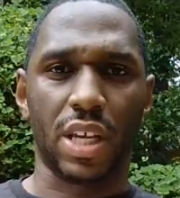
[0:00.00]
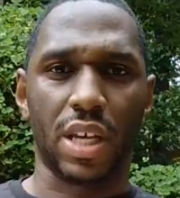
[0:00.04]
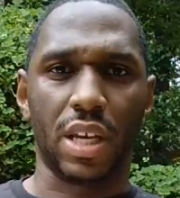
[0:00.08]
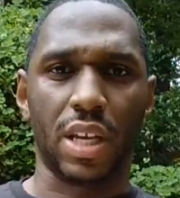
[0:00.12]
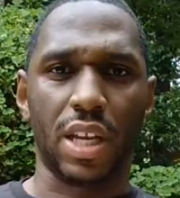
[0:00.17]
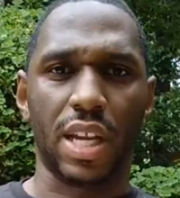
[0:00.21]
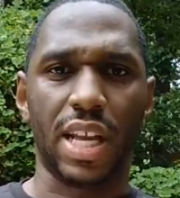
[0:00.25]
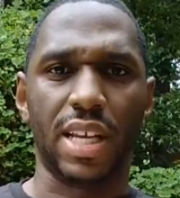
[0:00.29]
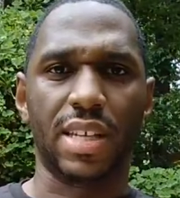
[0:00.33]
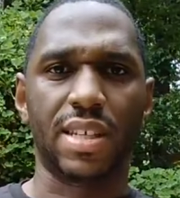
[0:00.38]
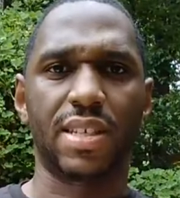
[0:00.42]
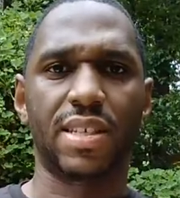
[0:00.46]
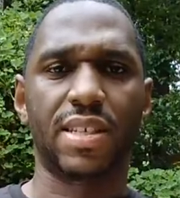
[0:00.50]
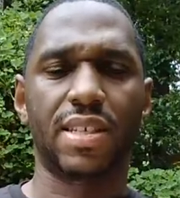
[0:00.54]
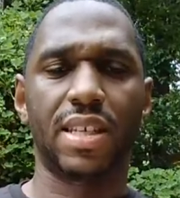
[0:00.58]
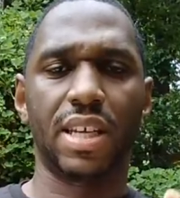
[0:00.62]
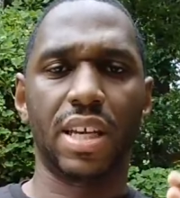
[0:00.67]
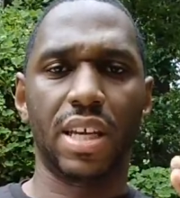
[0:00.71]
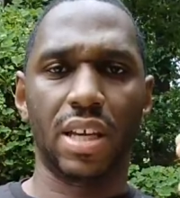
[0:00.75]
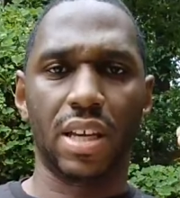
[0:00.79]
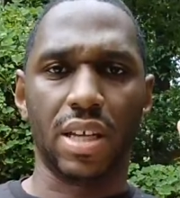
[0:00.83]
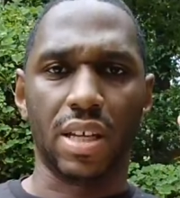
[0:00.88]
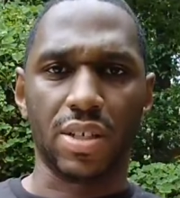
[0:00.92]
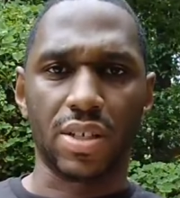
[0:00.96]
and that
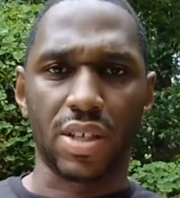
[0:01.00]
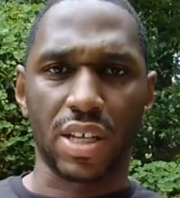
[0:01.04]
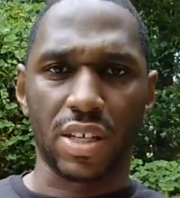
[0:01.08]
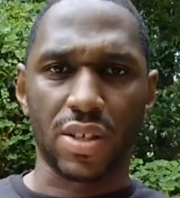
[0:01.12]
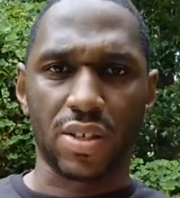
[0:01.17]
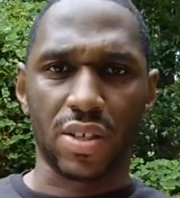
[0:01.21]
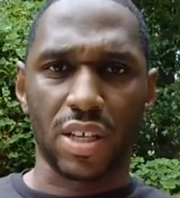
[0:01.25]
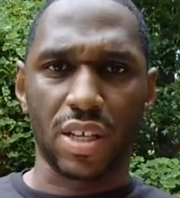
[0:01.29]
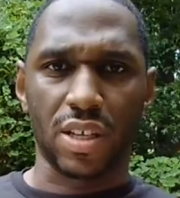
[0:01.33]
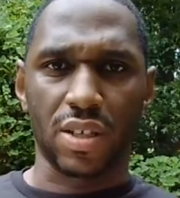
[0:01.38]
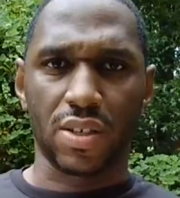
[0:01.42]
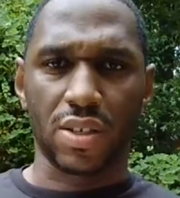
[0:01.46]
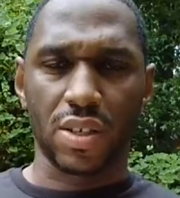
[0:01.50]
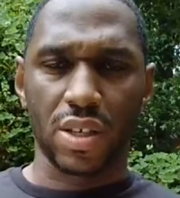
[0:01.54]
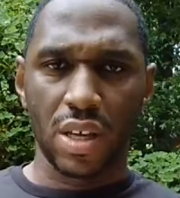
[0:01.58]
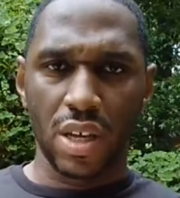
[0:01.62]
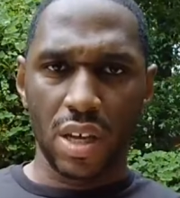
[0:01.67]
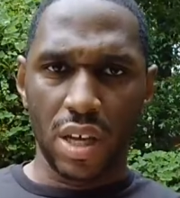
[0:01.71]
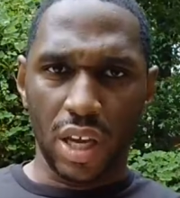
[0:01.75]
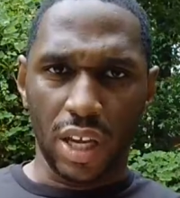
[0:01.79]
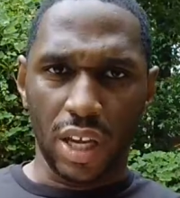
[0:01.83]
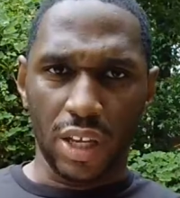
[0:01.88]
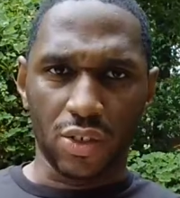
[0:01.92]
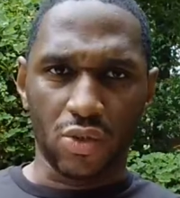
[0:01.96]
sin
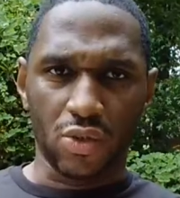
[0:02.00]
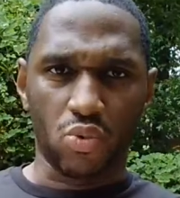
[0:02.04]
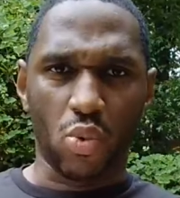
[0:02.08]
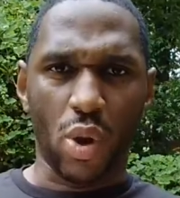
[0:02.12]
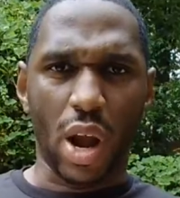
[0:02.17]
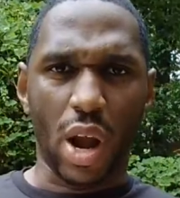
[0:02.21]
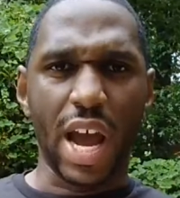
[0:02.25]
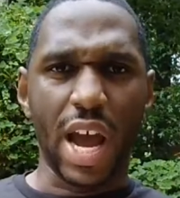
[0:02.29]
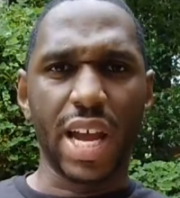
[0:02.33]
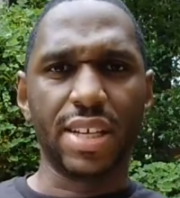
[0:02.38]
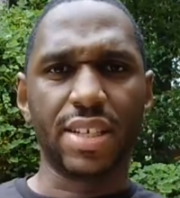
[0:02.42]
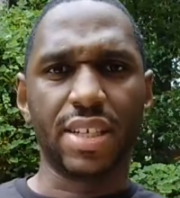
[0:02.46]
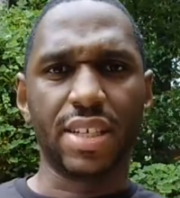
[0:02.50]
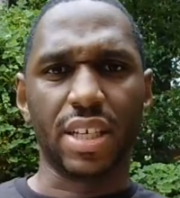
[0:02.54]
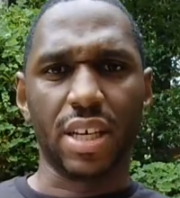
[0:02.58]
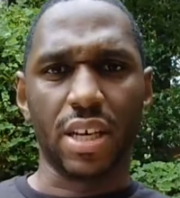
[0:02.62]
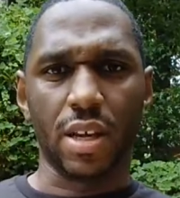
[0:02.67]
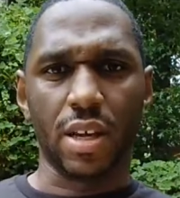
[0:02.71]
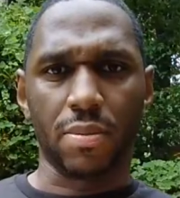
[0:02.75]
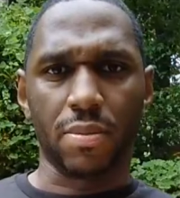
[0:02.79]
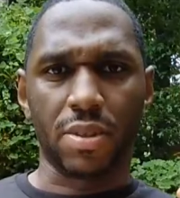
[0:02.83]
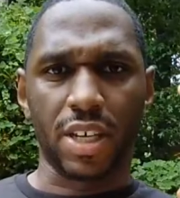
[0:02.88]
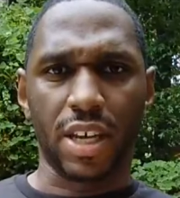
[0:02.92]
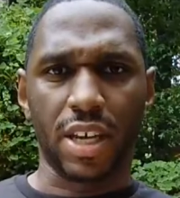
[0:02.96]
is rising
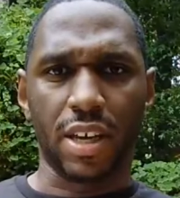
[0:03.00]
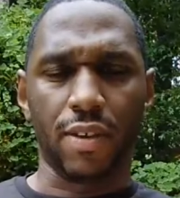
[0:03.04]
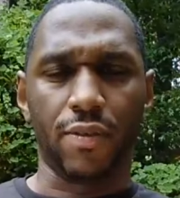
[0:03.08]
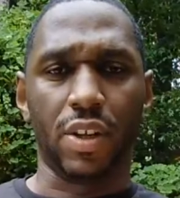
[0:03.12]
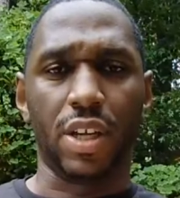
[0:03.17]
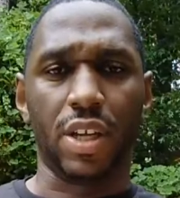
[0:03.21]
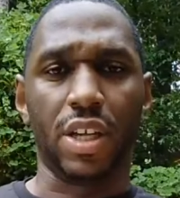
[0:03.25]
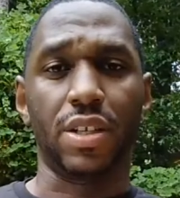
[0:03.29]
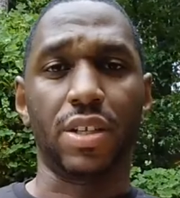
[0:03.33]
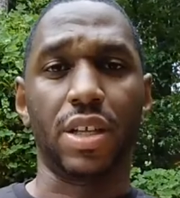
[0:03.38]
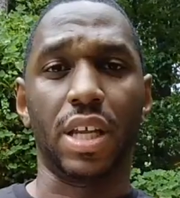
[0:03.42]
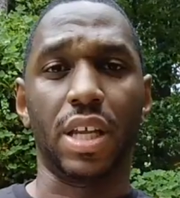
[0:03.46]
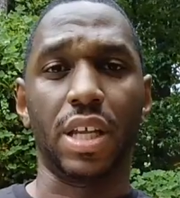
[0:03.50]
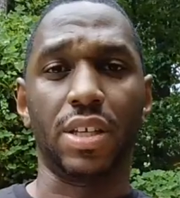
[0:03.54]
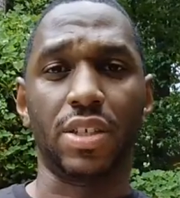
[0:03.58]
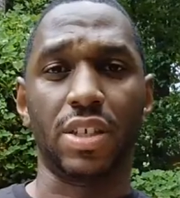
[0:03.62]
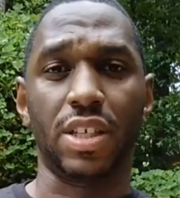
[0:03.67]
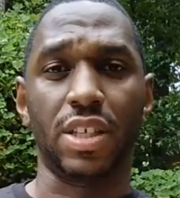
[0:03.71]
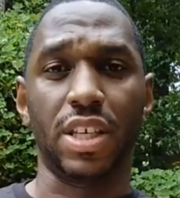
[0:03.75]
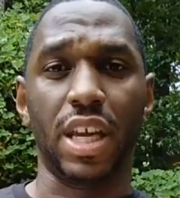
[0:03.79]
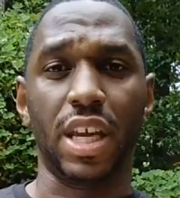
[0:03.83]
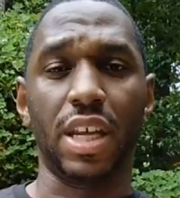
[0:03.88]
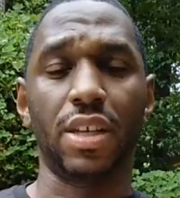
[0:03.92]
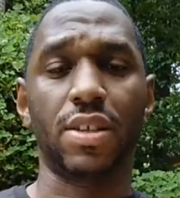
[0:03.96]
up to heaven, and it's
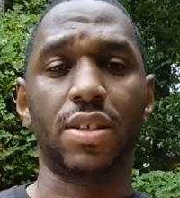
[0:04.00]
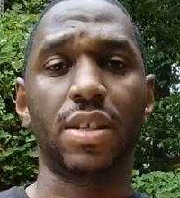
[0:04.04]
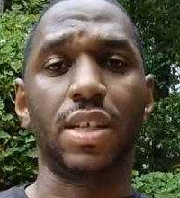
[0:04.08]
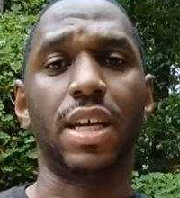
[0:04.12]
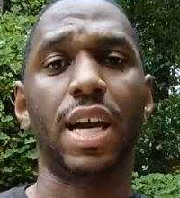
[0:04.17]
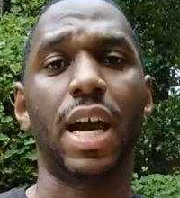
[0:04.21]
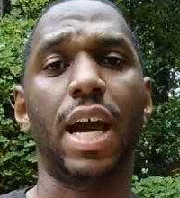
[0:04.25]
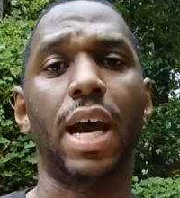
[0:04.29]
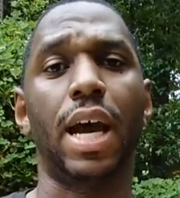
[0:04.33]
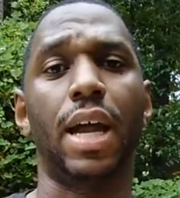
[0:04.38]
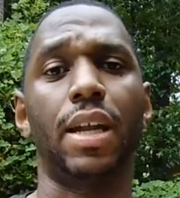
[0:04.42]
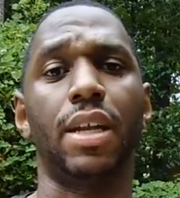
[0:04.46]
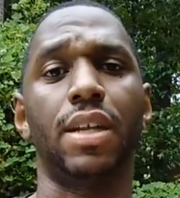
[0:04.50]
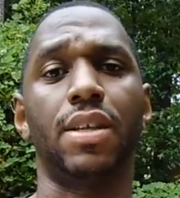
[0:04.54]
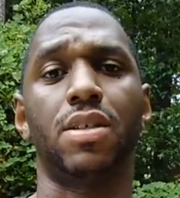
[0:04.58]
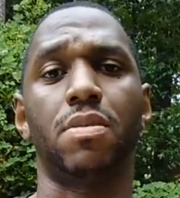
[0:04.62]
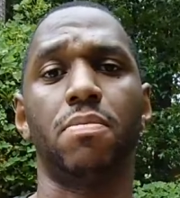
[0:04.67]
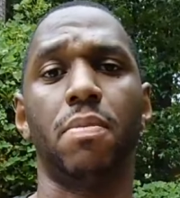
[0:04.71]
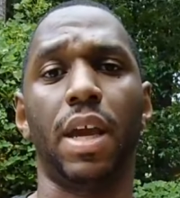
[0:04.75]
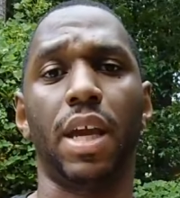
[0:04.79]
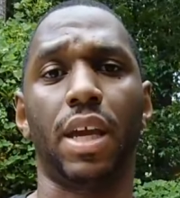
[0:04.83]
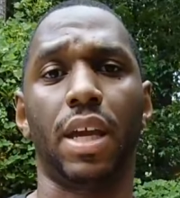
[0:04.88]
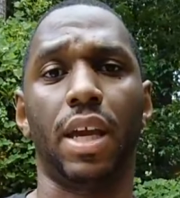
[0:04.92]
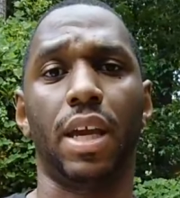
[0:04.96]
getting to God, and it's
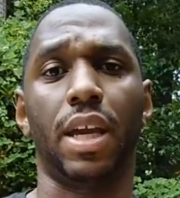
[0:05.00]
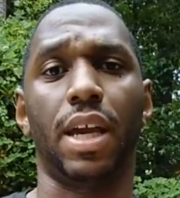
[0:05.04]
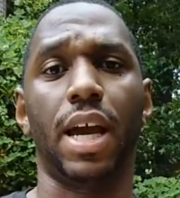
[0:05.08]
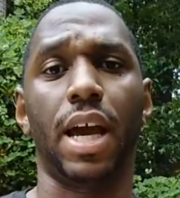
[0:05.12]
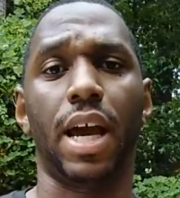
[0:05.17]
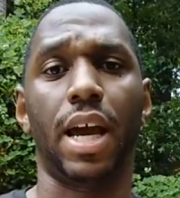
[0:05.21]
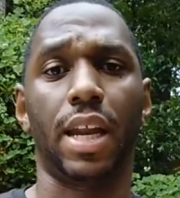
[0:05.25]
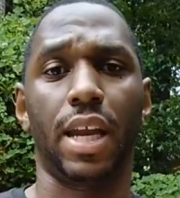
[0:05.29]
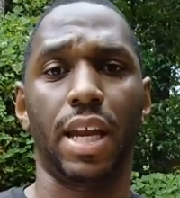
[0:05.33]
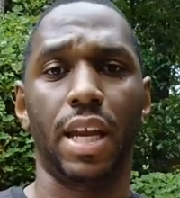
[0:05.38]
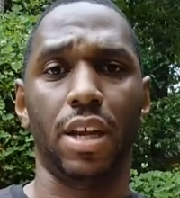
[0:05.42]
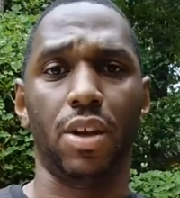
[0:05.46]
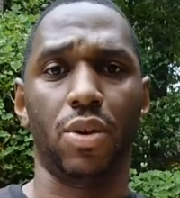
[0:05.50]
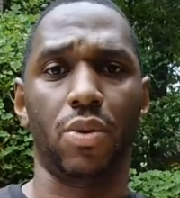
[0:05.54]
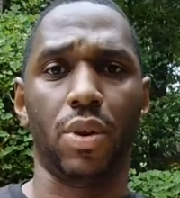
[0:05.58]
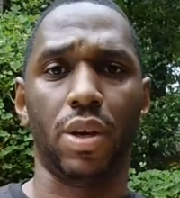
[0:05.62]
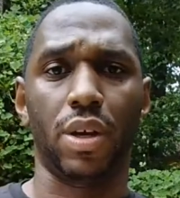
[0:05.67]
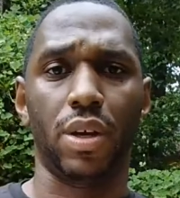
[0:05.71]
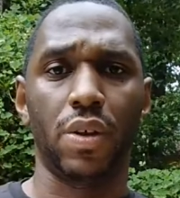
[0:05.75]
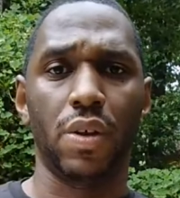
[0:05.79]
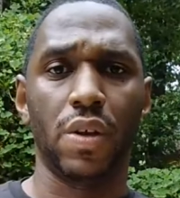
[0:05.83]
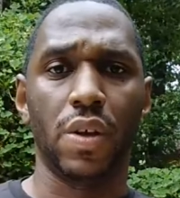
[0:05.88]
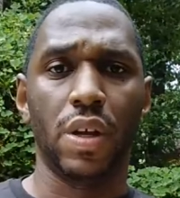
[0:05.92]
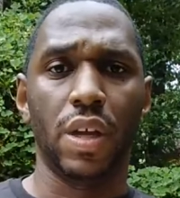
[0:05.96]
making God angry,
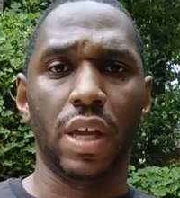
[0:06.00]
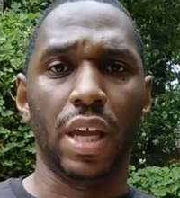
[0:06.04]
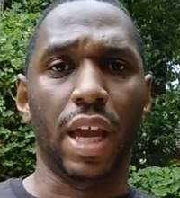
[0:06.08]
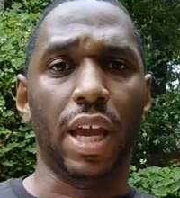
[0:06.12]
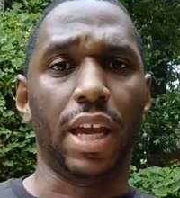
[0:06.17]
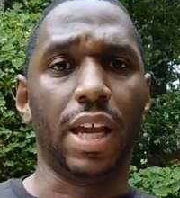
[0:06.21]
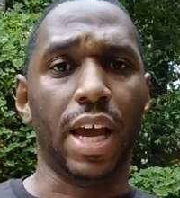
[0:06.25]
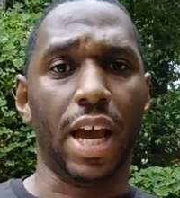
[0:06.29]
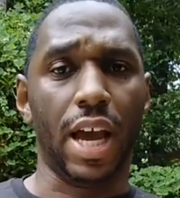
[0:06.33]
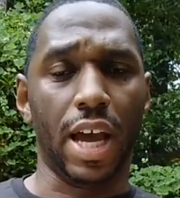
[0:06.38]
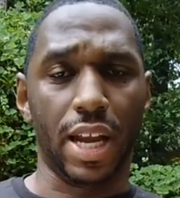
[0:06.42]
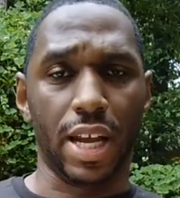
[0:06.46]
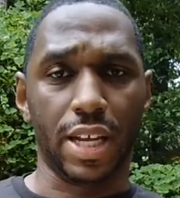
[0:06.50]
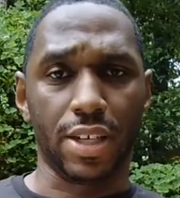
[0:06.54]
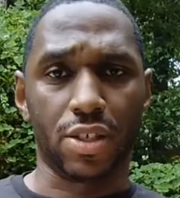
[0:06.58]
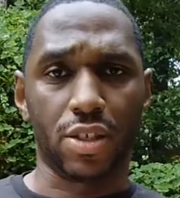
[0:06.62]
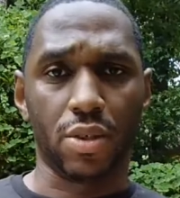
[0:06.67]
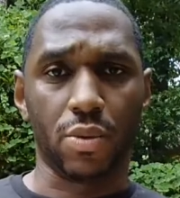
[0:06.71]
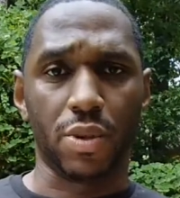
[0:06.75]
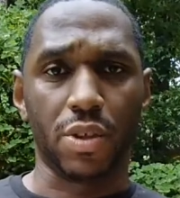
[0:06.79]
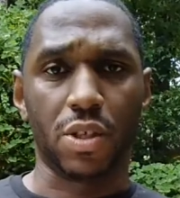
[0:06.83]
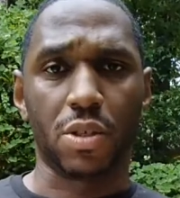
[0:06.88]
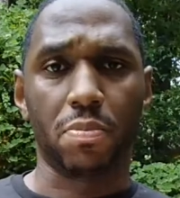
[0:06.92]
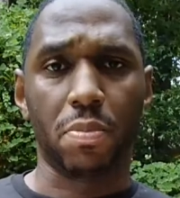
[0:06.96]
and God has to
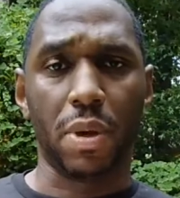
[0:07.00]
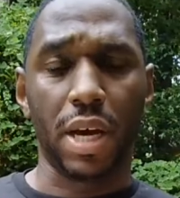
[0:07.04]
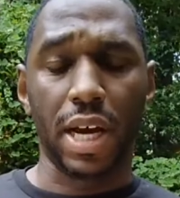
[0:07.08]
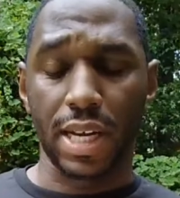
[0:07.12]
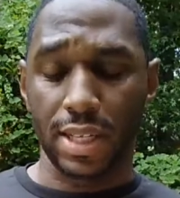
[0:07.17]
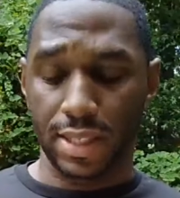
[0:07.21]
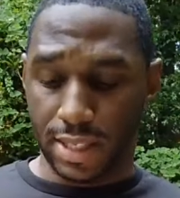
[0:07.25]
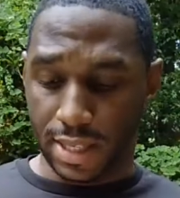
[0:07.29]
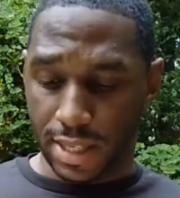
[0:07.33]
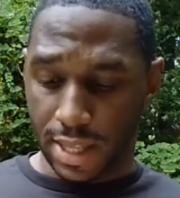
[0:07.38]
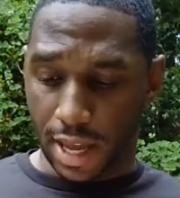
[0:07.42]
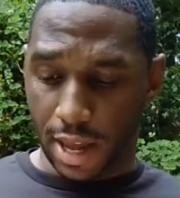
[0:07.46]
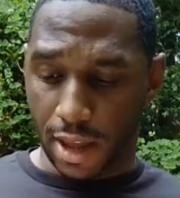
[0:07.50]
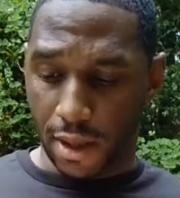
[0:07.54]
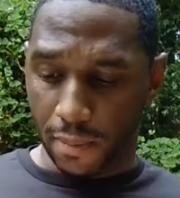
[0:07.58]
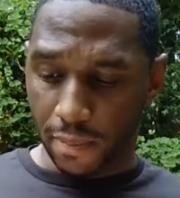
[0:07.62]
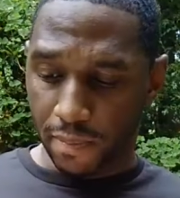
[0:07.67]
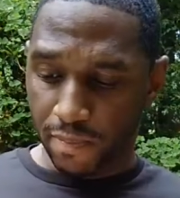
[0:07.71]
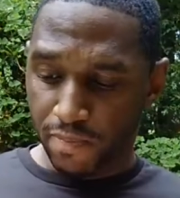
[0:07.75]
respond to that.